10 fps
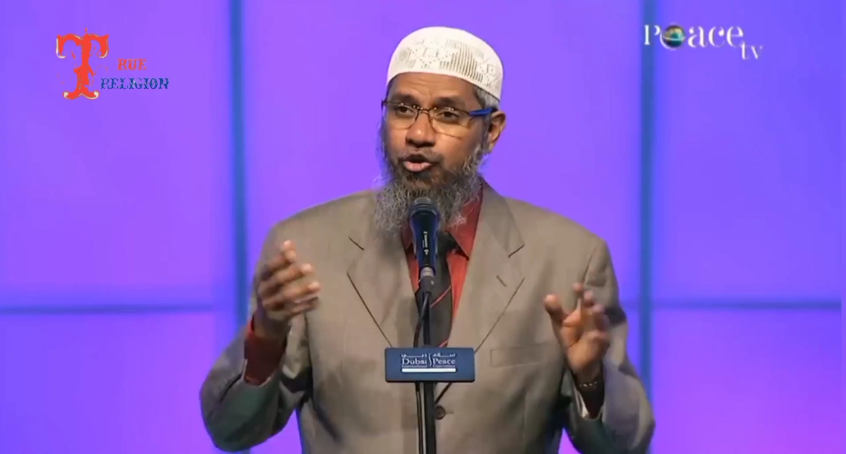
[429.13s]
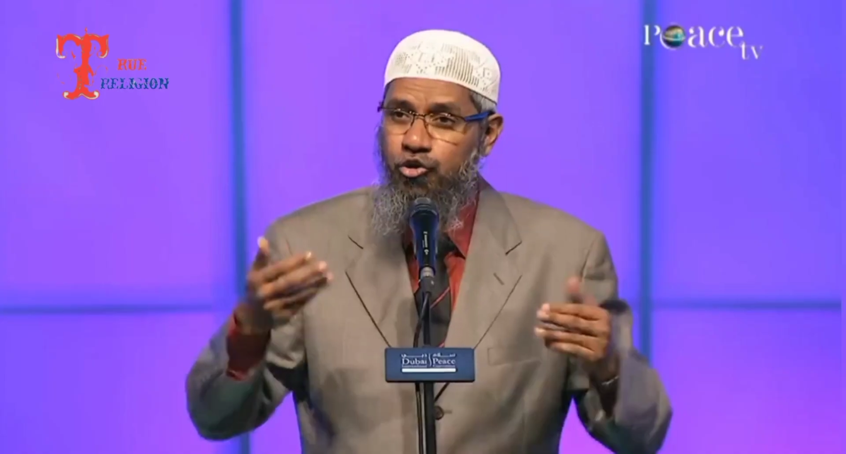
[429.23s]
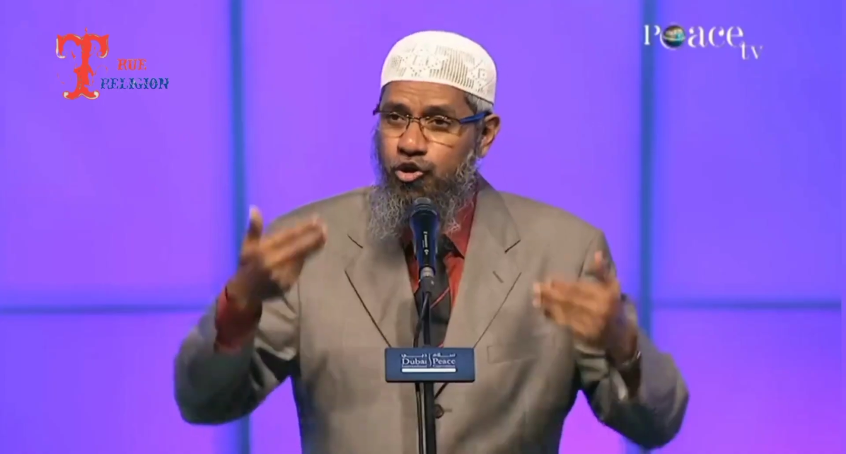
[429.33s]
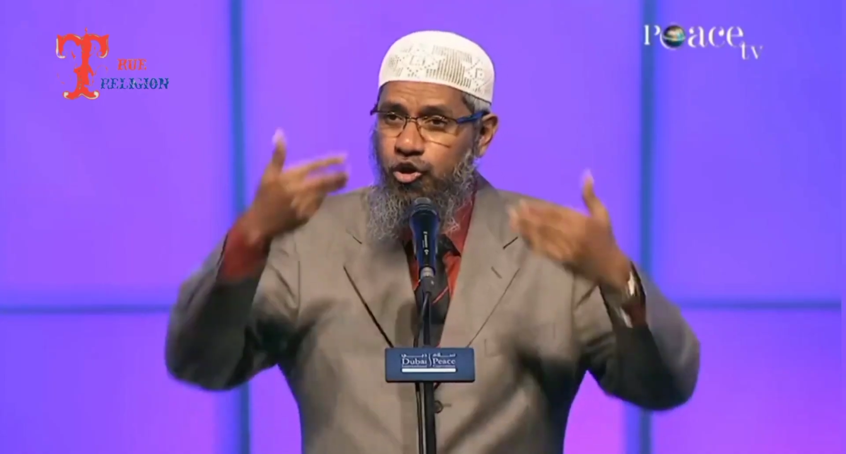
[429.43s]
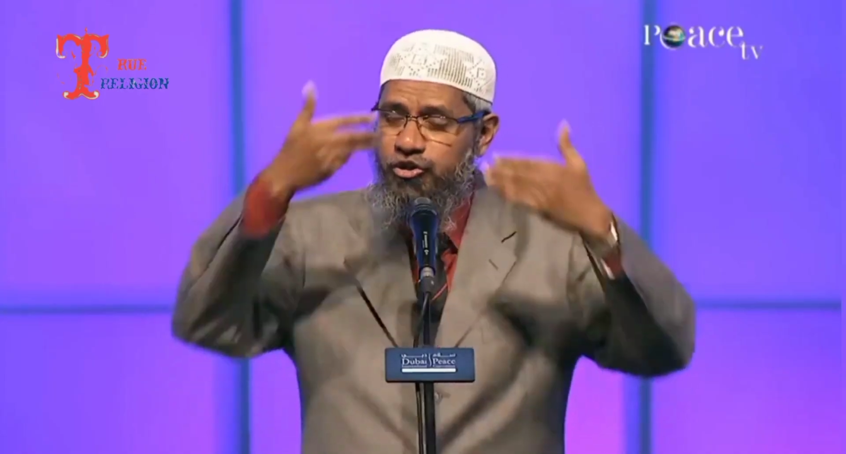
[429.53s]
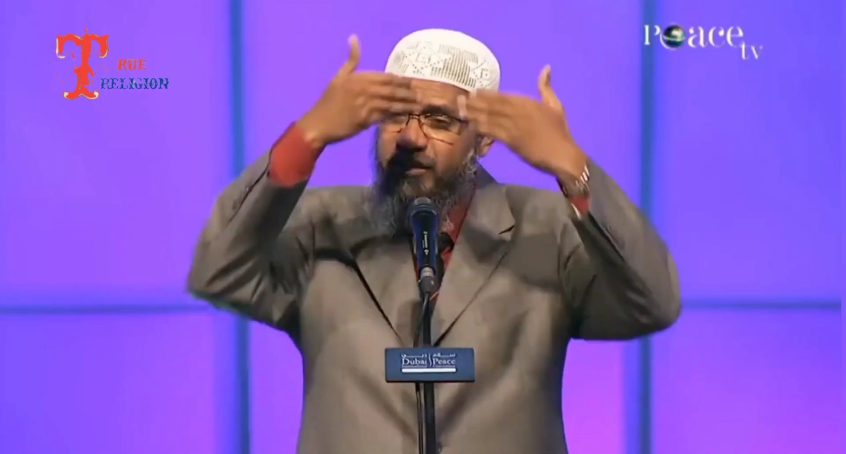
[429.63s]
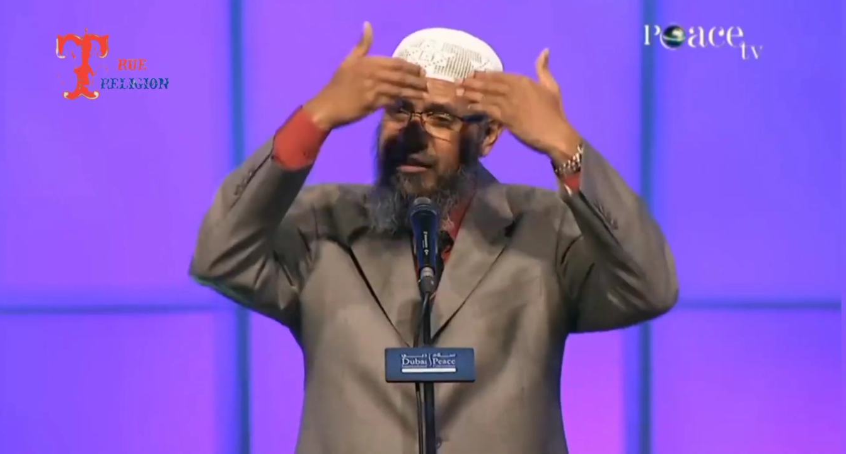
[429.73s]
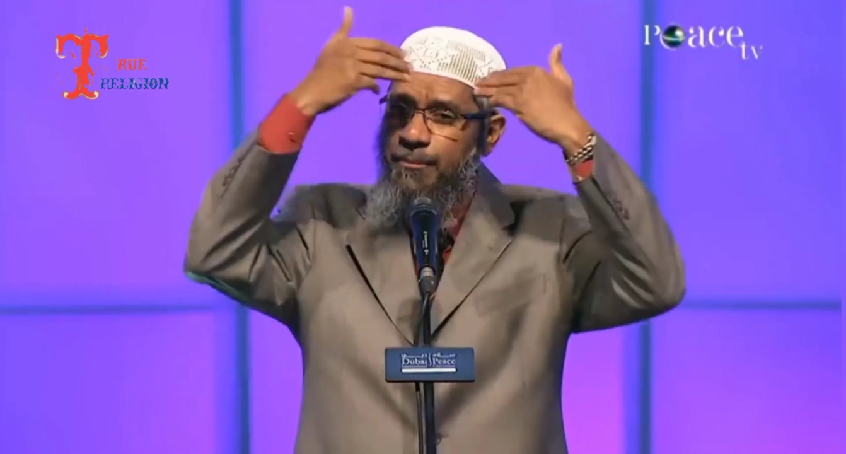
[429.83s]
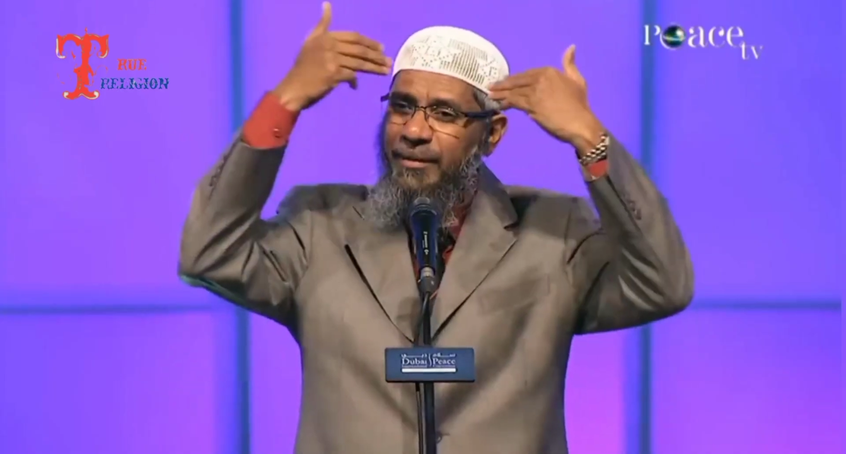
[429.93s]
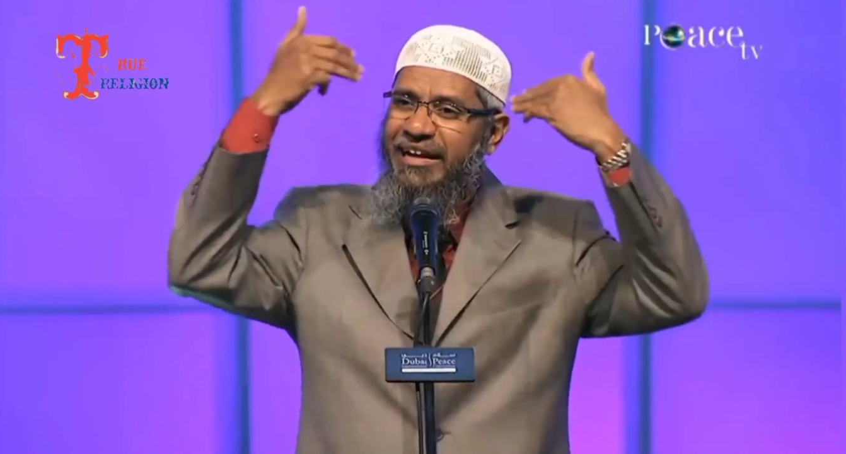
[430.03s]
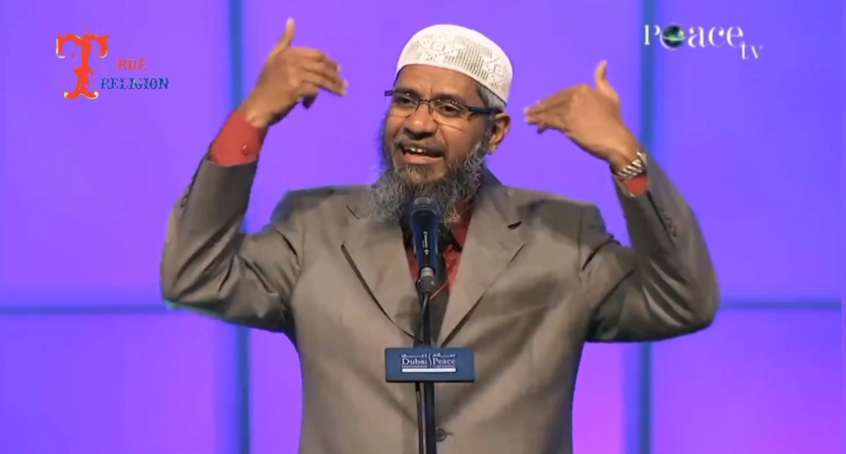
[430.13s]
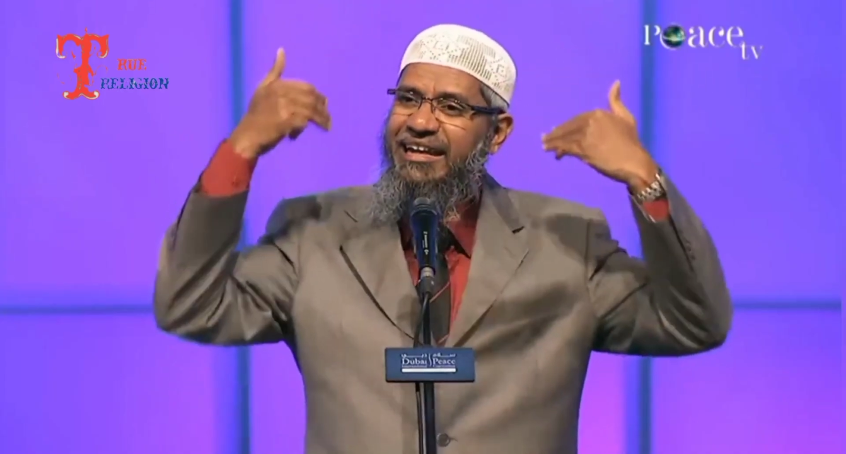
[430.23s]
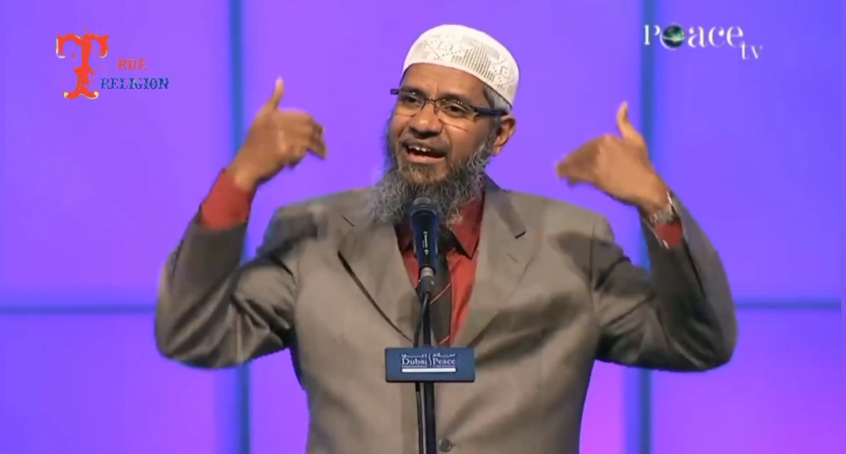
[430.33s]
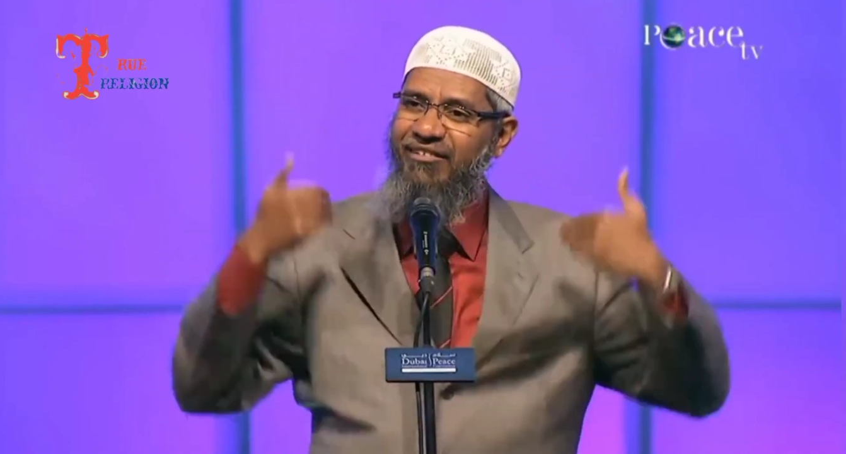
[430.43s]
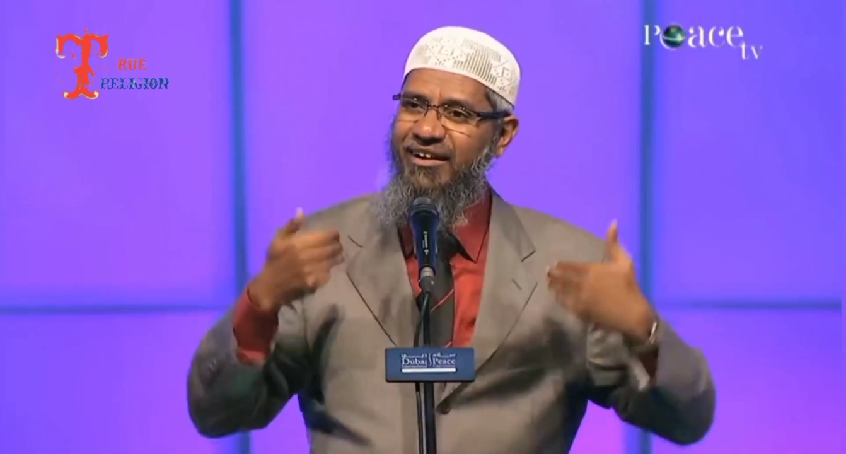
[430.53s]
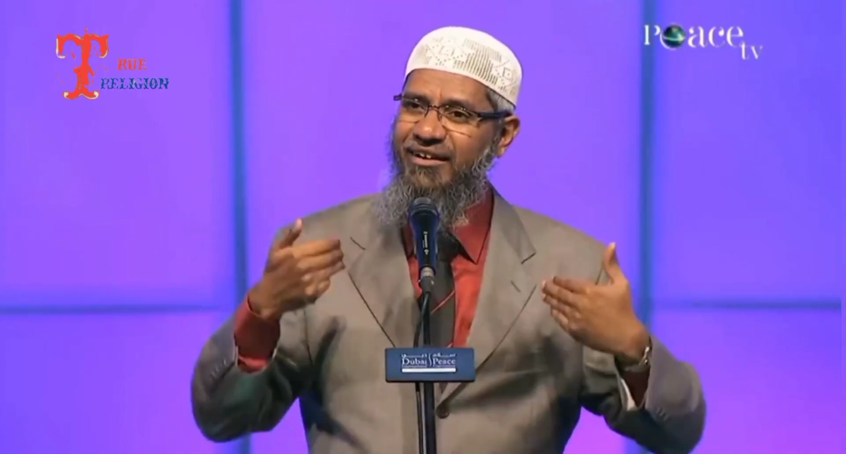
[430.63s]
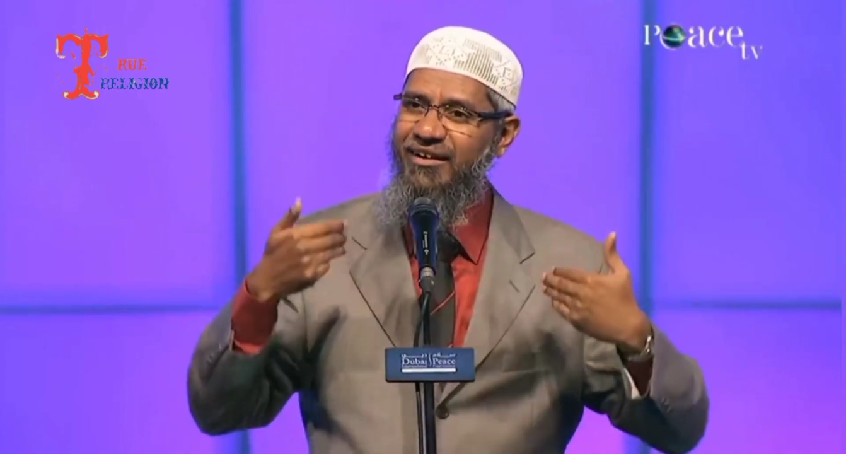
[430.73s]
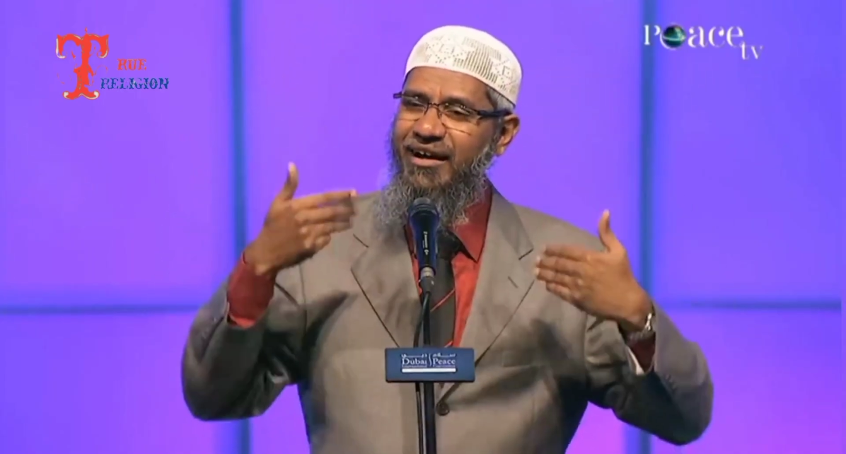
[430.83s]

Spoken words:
Do you know she's completely covered?